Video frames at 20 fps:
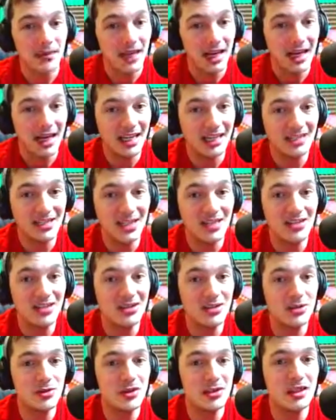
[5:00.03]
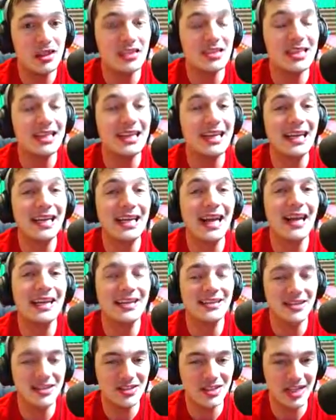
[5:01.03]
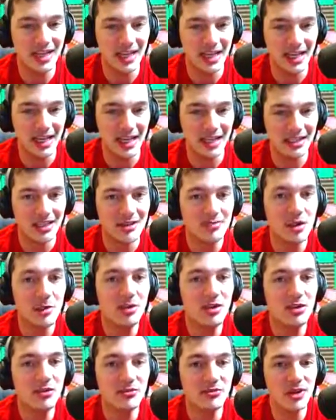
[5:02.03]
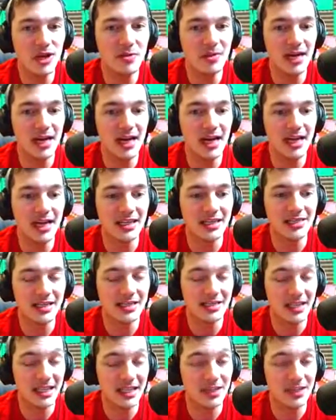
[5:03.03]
I tend to do it, get ahead and stay ahead. The moment you fall behind, like